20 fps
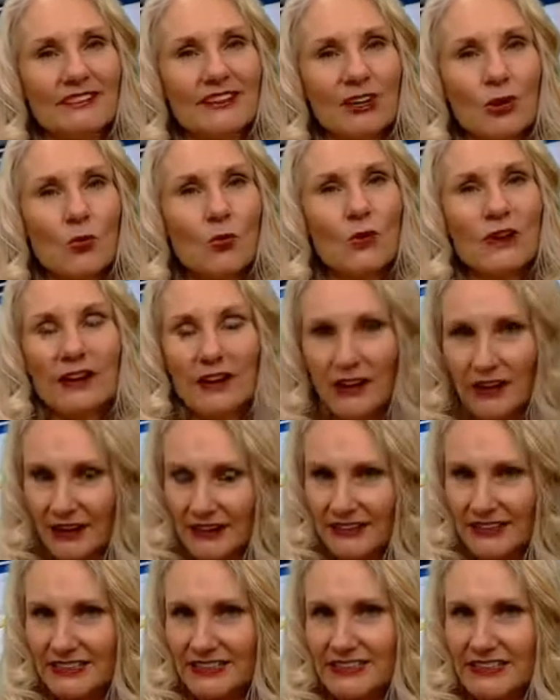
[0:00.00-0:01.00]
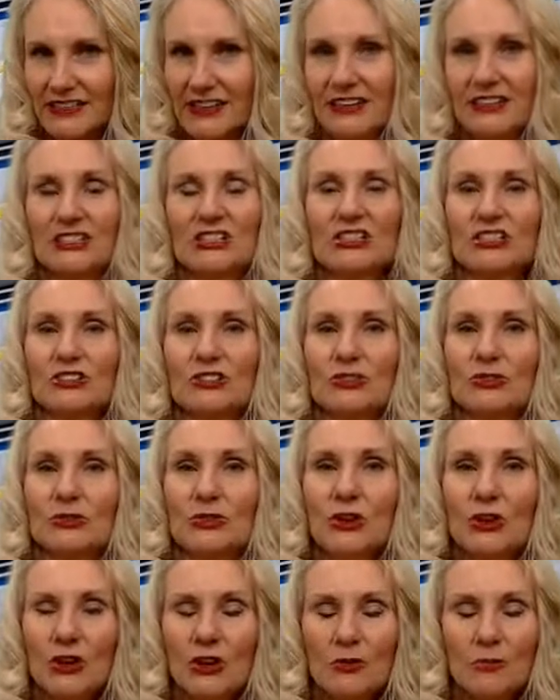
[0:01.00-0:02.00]
What I decide to
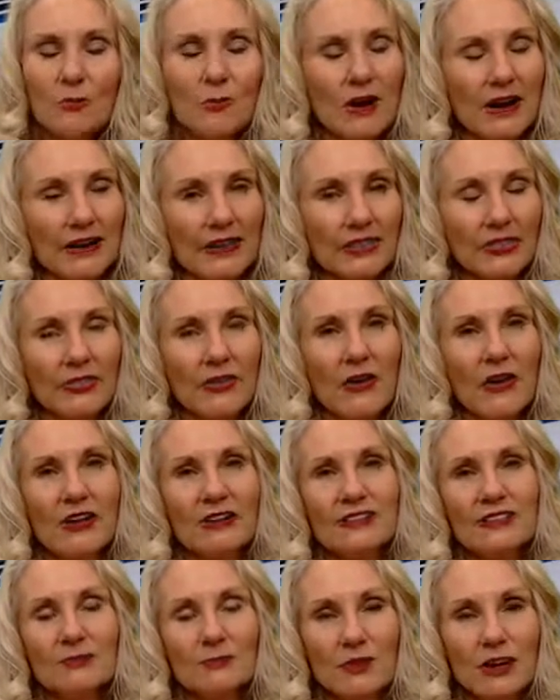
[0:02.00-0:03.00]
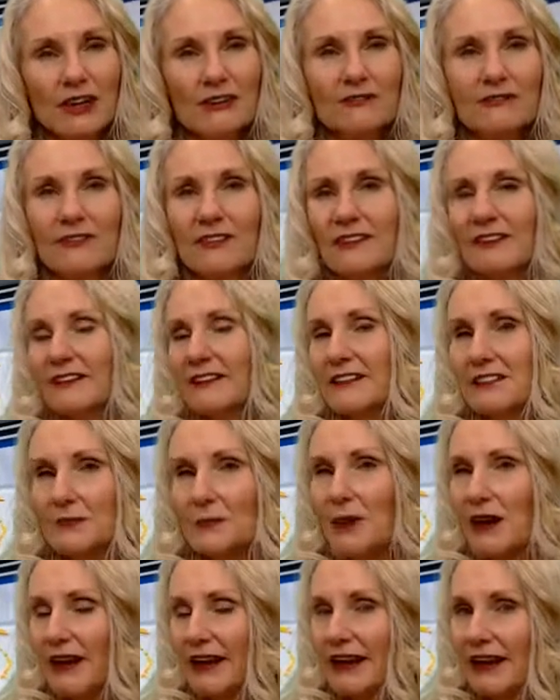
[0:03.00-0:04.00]
do, my thoughts, my feelings,
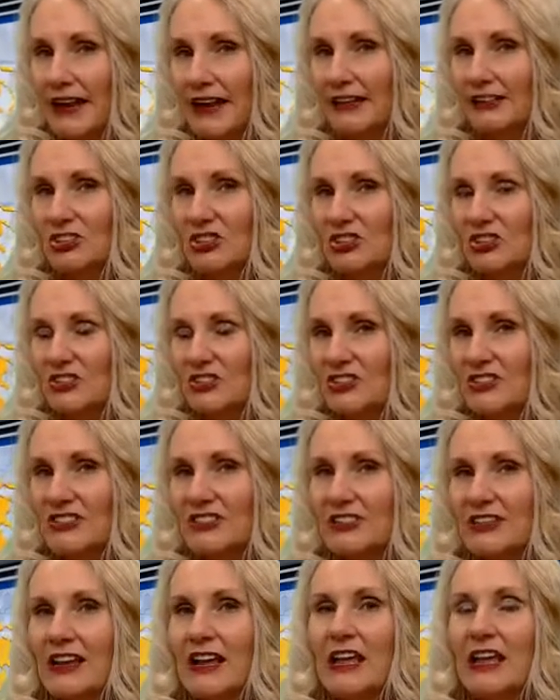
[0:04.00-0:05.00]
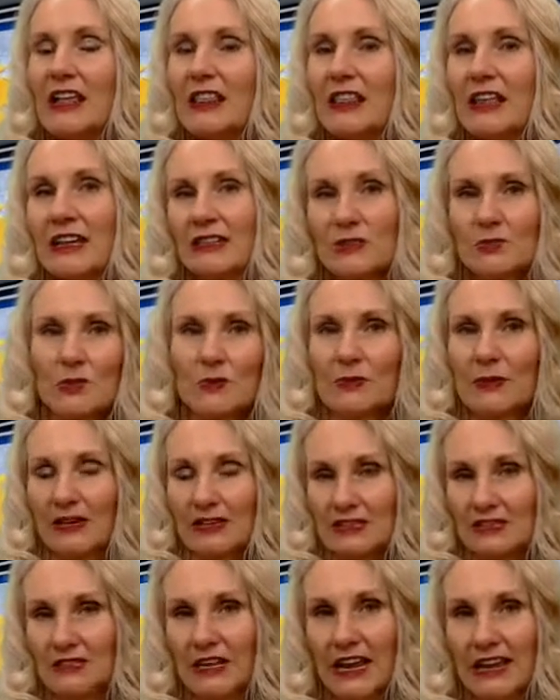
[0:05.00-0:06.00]
my actions, that's what
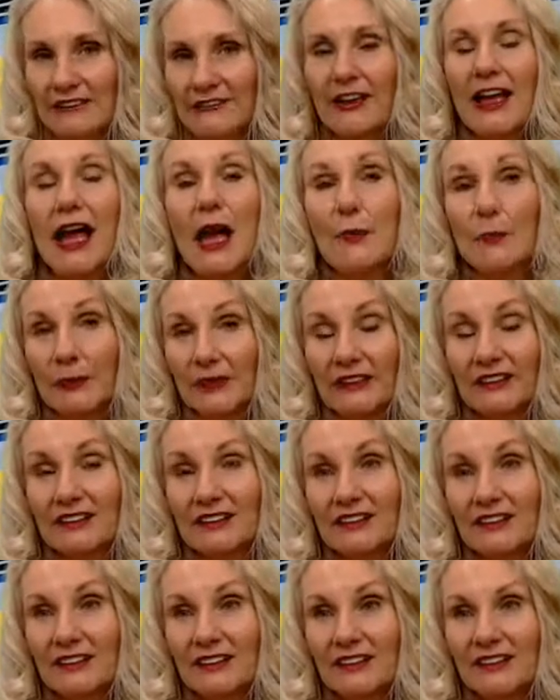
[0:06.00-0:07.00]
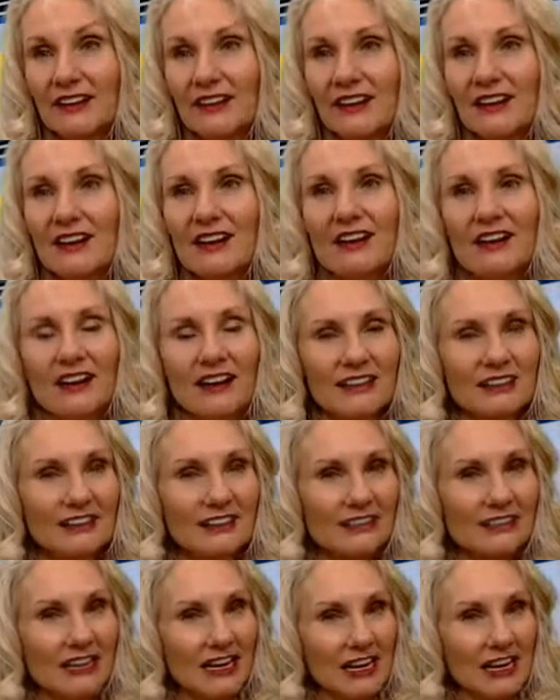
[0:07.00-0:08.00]
makes life happen.
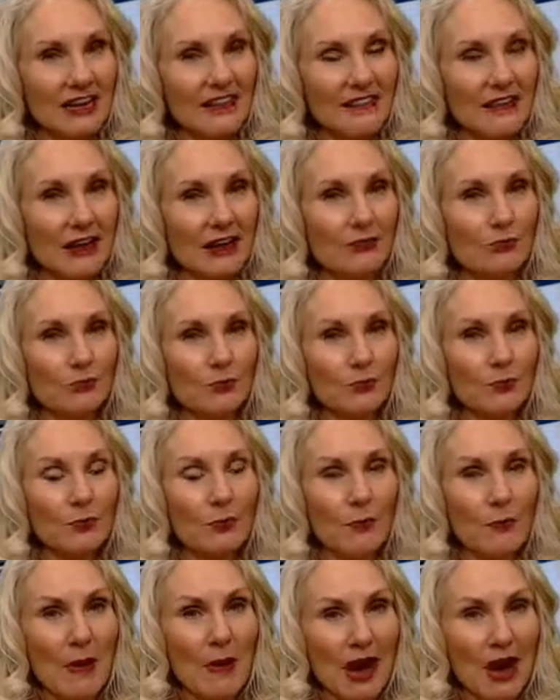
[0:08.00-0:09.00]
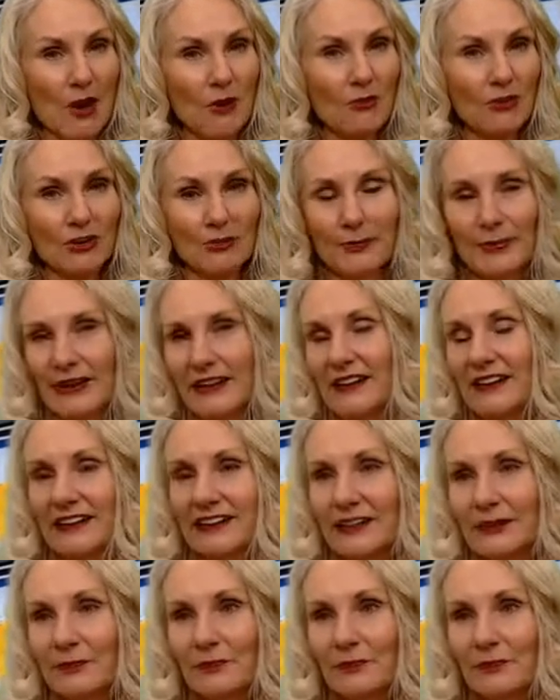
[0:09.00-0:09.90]
And take that power back.